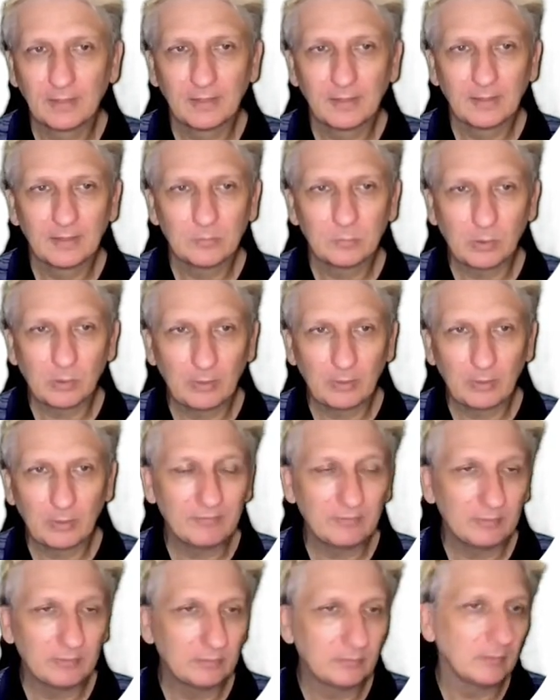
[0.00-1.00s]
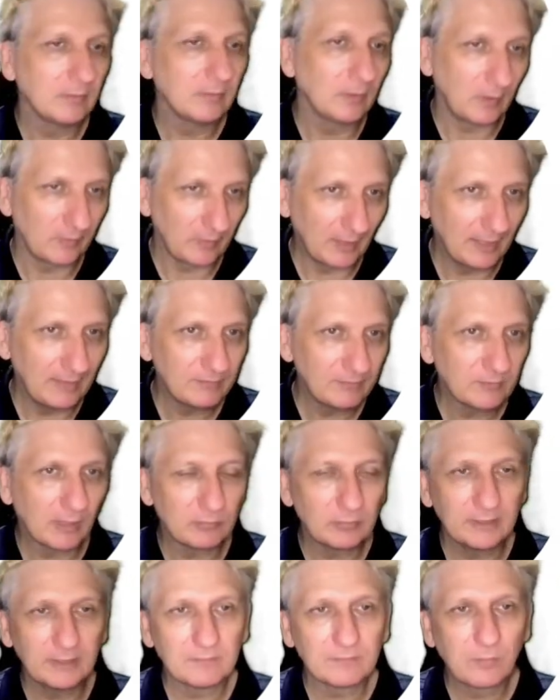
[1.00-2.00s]
where we have in on the left a
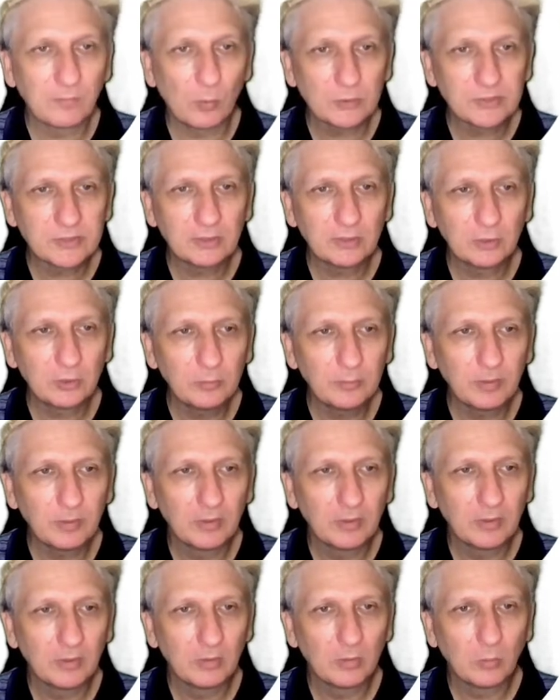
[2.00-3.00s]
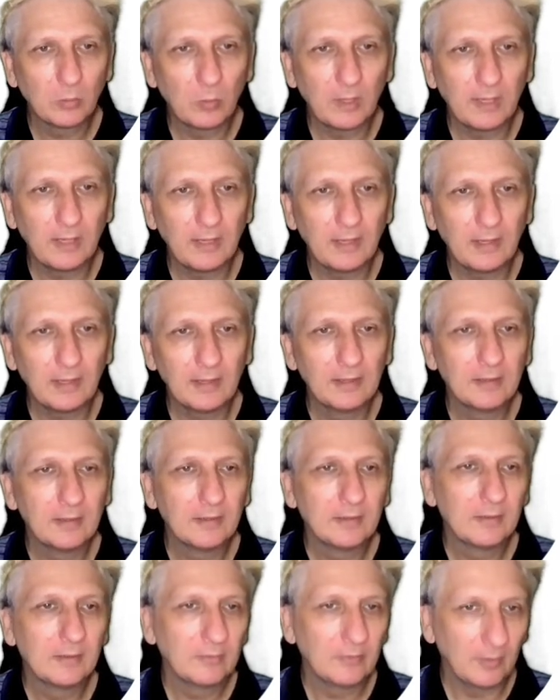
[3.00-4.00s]
reinforcing loop where
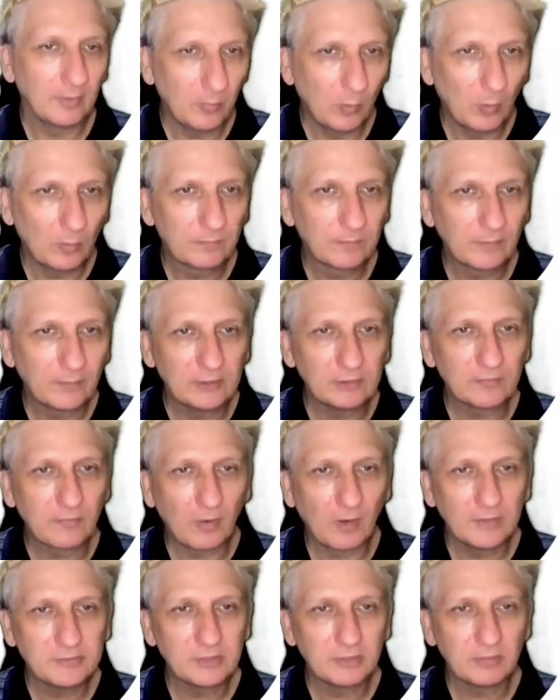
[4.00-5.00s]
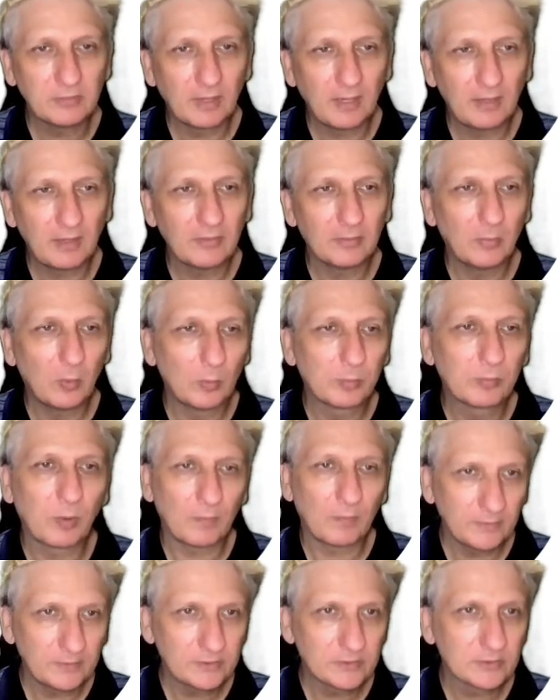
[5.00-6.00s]
the more french fries there are the more
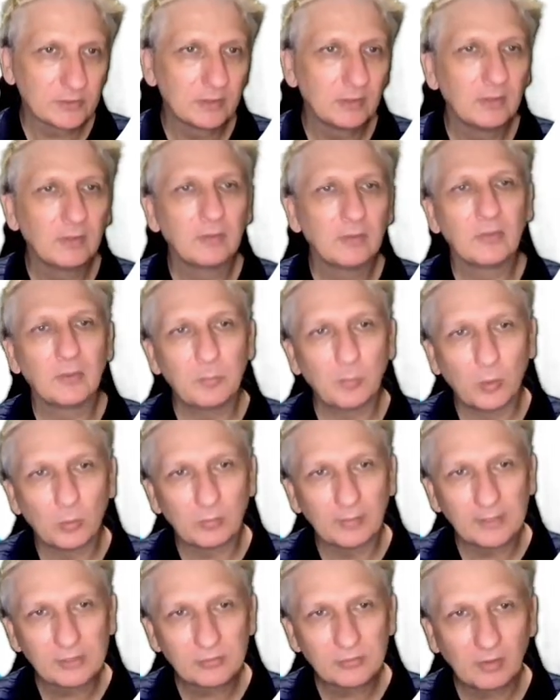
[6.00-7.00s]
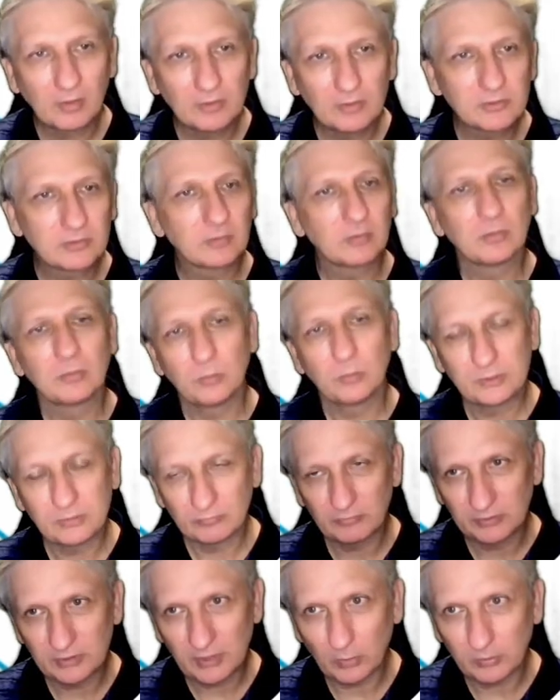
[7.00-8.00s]
profits the more restaurants which
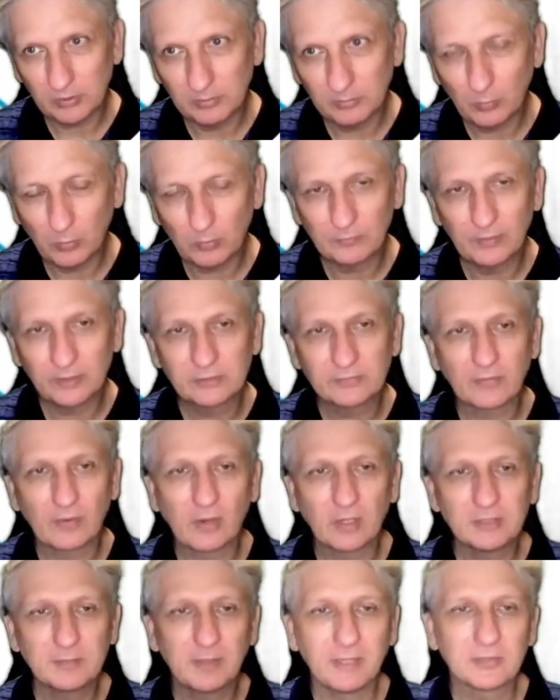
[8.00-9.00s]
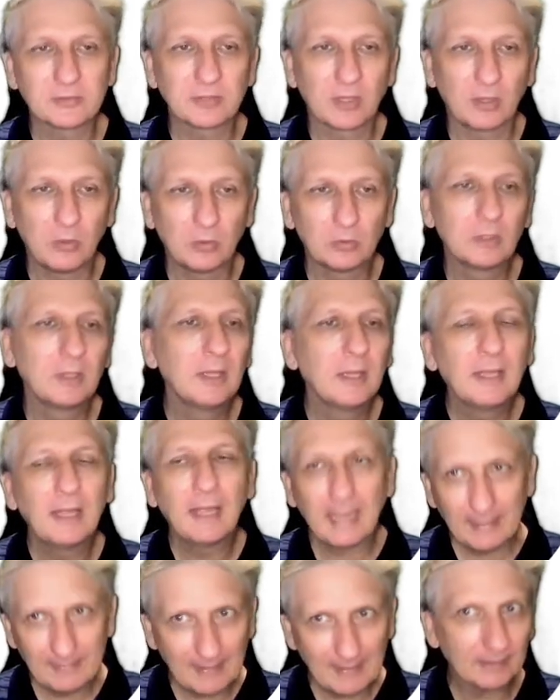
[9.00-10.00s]
result in more french fries being sold
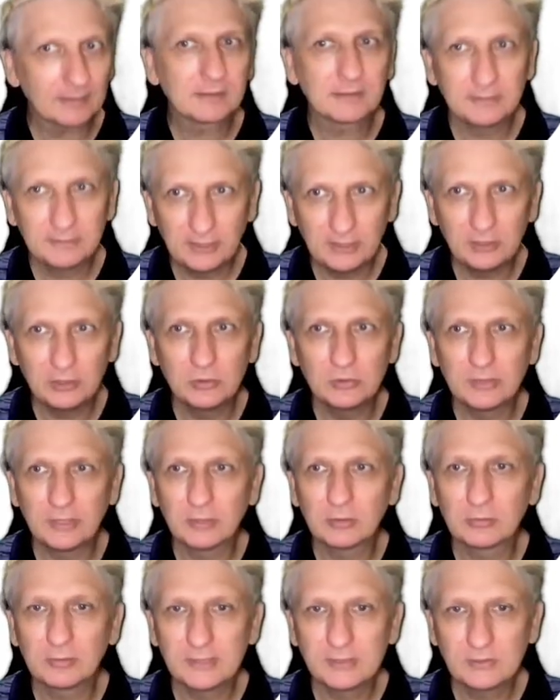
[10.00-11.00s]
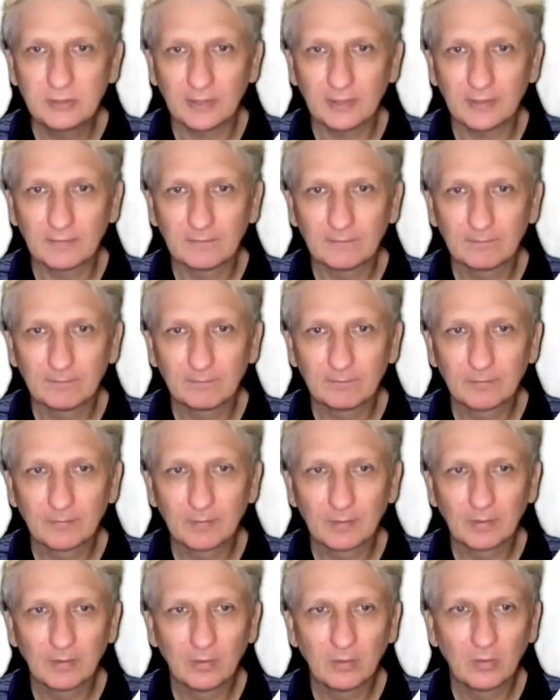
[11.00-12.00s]
and that continues increasing
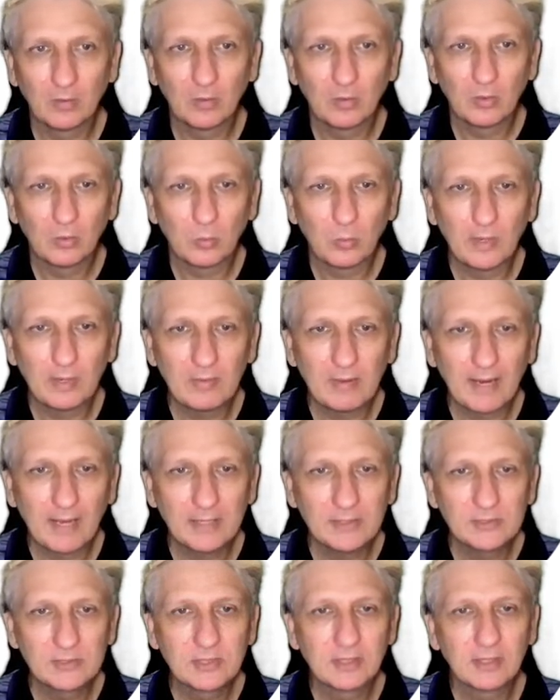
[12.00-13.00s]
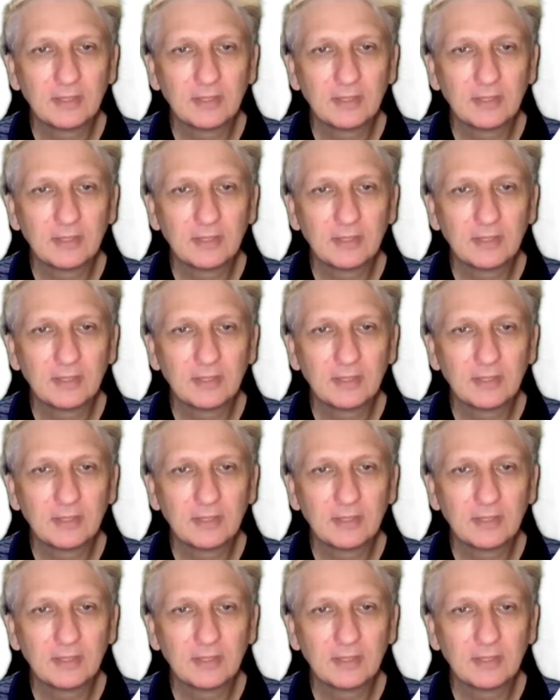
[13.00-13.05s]
whereas